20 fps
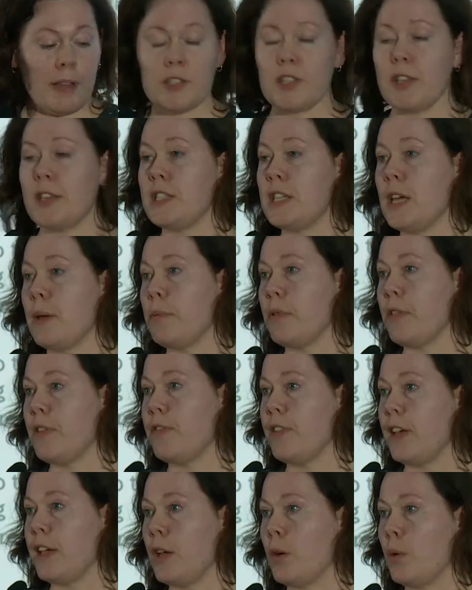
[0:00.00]
to the tip of the
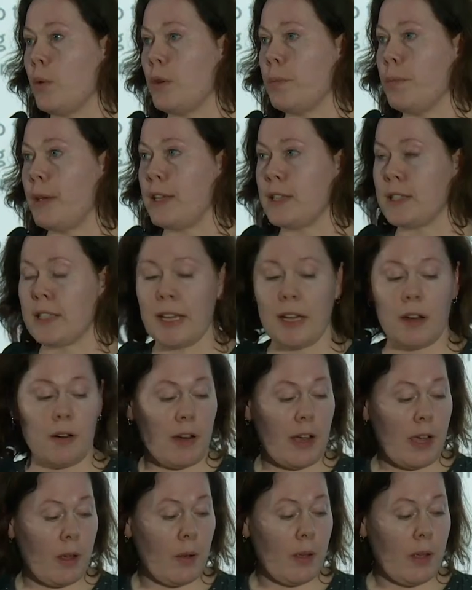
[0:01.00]
finger would be a
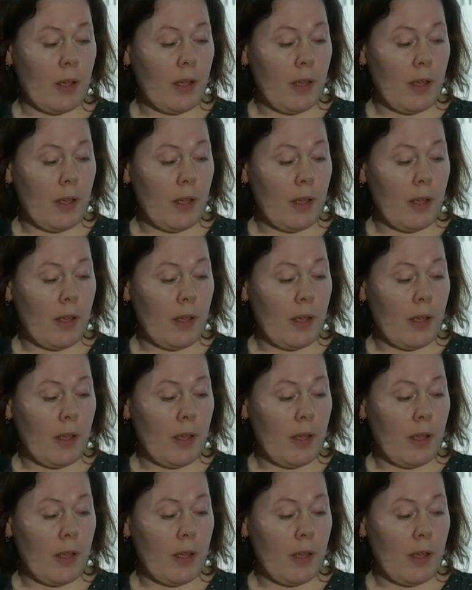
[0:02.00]
0,